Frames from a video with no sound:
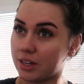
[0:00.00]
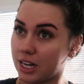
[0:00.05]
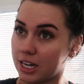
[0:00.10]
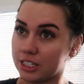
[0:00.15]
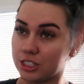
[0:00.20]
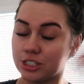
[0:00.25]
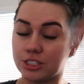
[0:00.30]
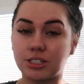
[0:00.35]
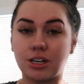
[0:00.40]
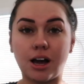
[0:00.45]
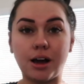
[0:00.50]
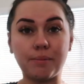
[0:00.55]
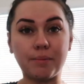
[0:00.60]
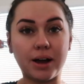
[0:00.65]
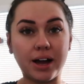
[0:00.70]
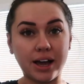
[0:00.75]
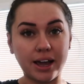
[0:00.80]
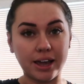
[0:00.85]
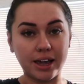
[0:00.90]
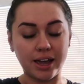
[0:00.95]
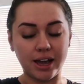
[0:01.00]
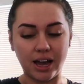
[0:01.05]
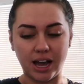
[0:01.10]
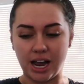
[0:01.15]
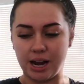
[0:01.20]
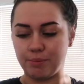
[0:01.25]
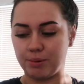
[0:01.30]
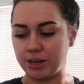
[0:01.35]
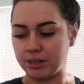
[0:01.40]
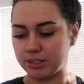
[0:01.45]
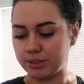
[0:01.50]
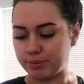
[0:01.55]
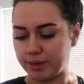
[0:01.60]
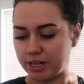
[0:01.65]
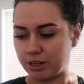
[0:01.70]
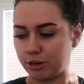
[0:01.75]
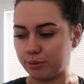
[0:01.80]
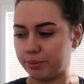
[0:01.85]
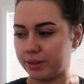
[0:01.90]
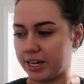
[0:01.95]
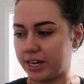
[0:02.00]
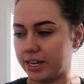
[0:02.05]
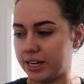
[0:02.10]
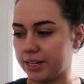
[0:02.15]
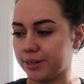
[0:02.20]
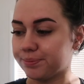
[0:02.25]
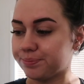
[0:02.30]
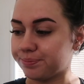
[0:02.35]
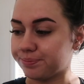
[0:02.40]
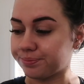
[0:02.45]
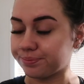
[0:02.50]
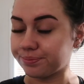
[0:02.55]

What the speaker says: I just got my eyebrows microbladed